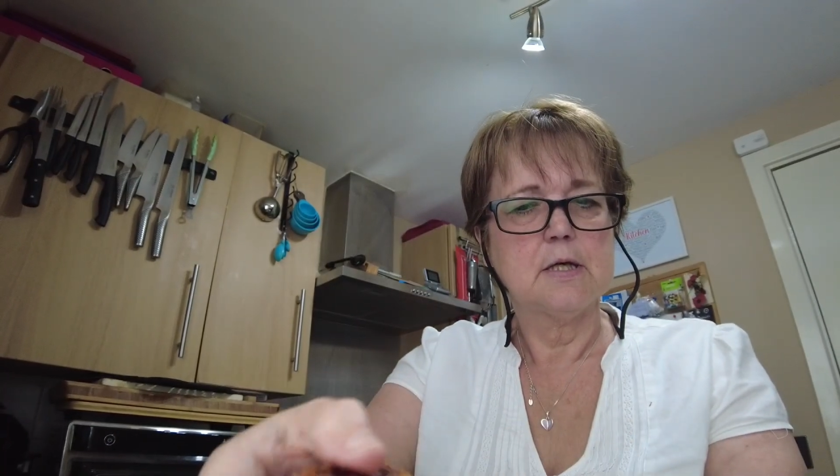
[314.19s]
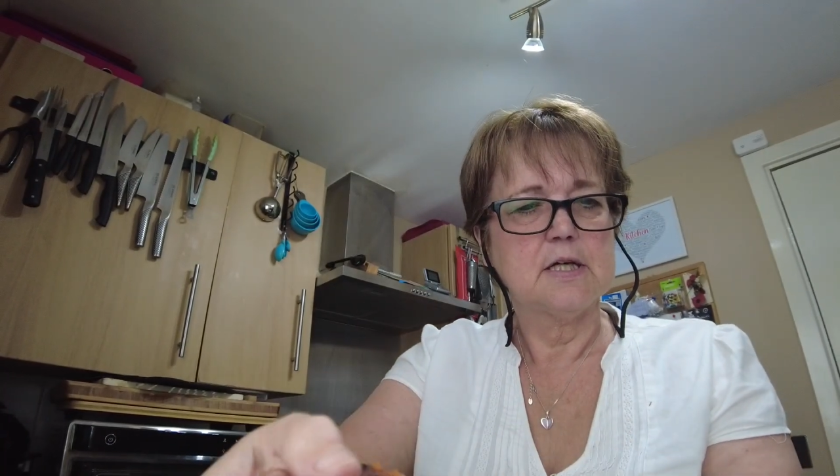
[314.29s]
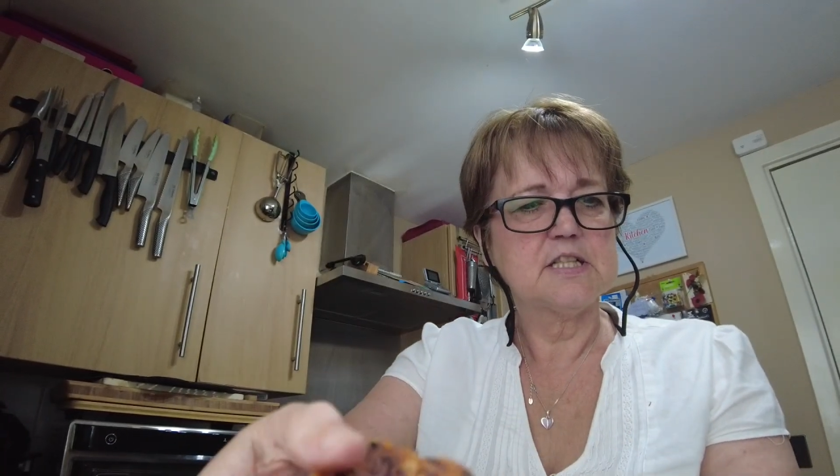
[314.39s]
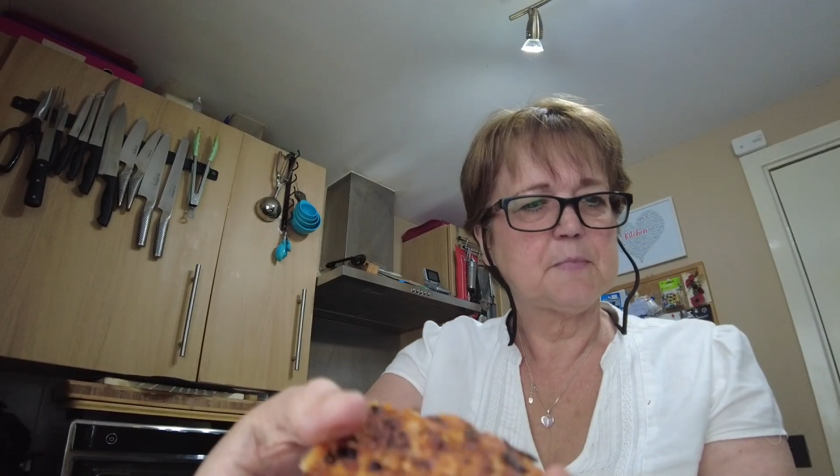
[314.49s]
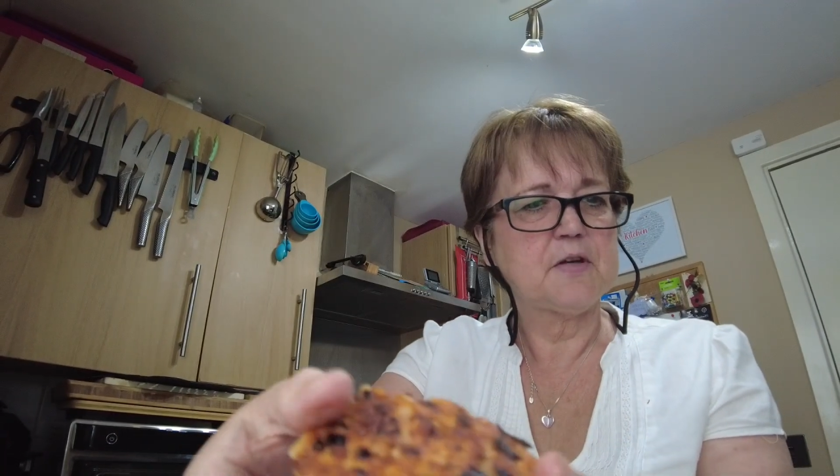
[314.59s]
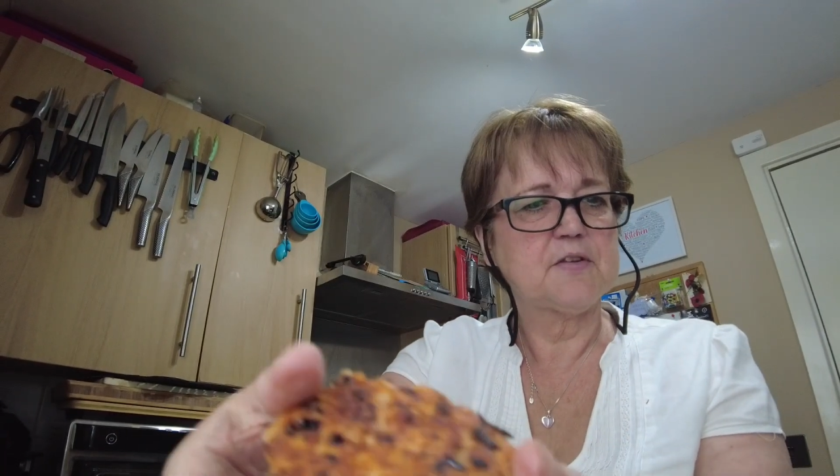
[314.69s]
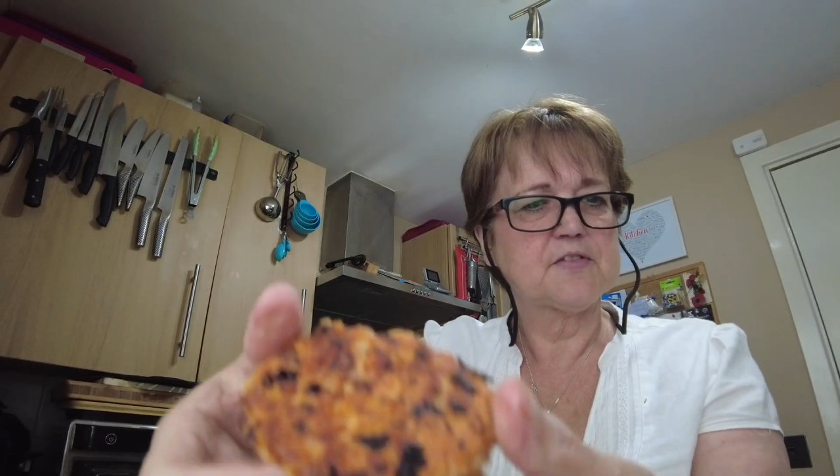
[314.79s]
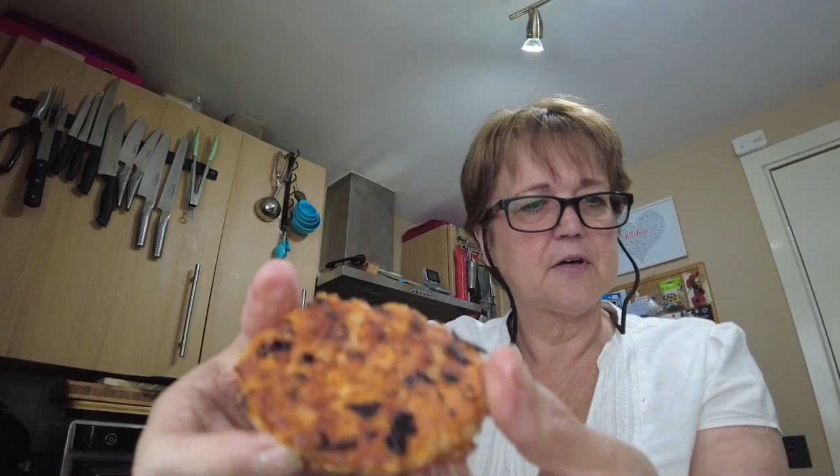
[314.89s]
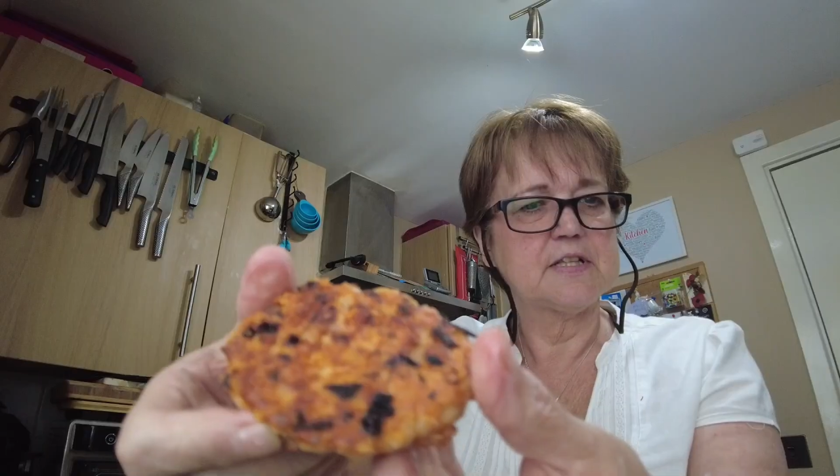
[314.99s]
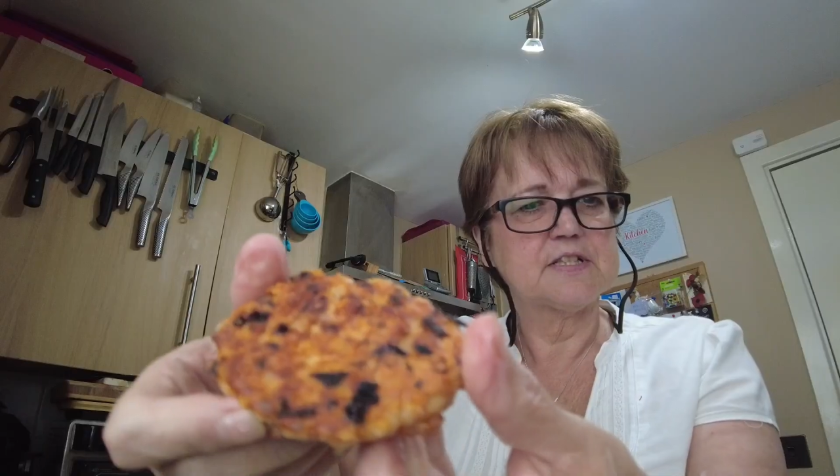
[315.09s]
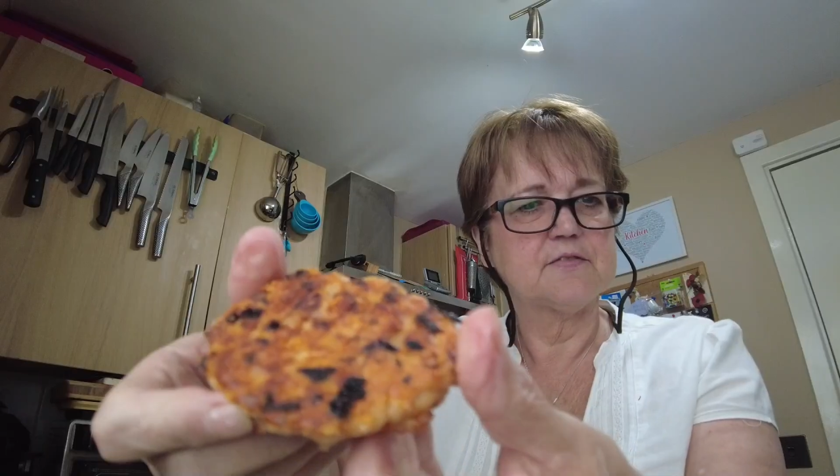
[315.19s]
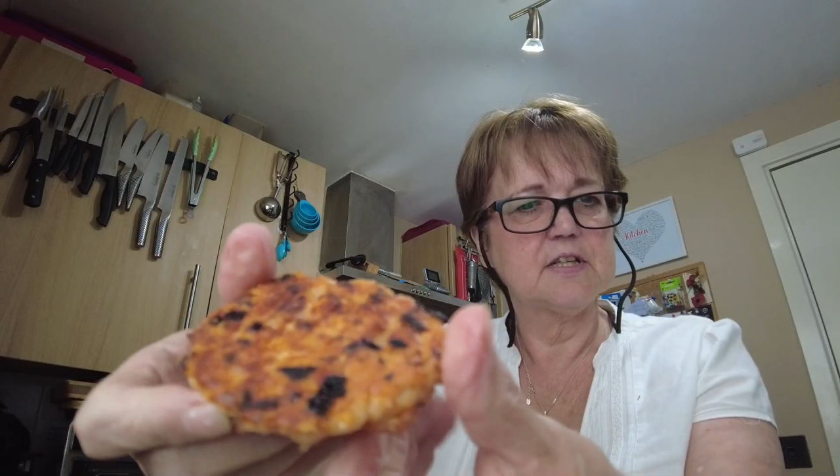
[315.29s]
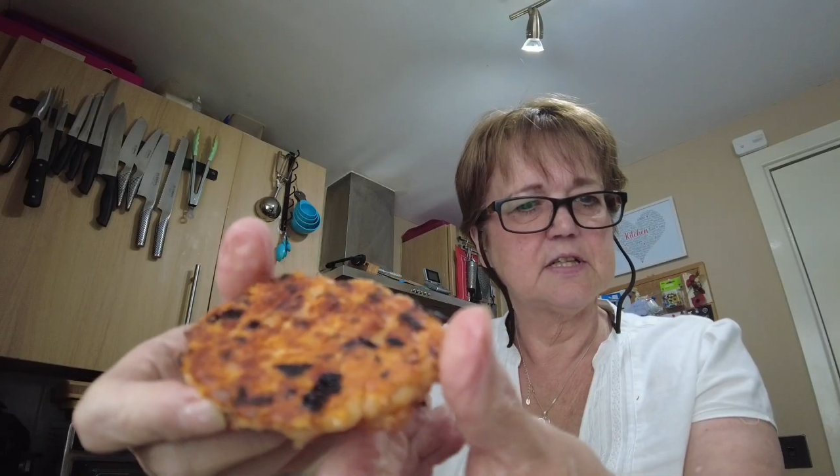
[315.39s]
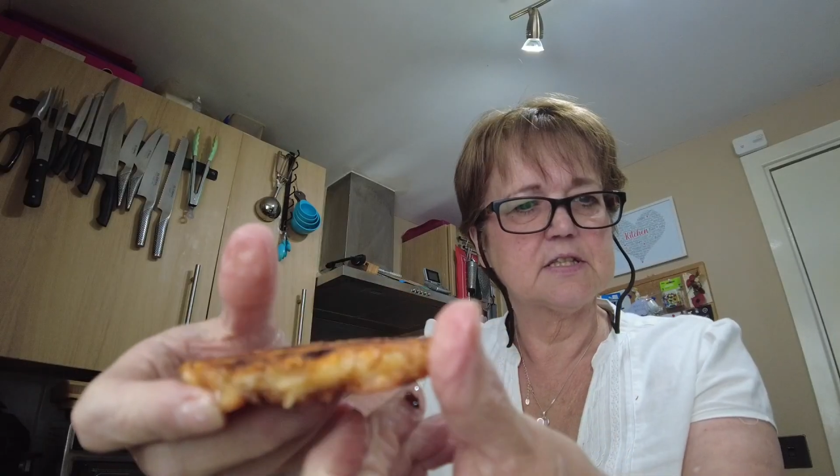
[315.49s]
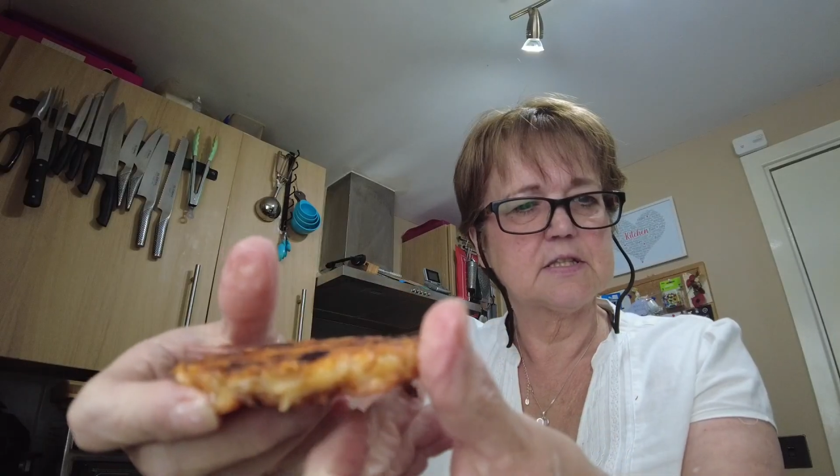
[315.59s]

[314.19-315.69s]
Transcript: There's both sides of it.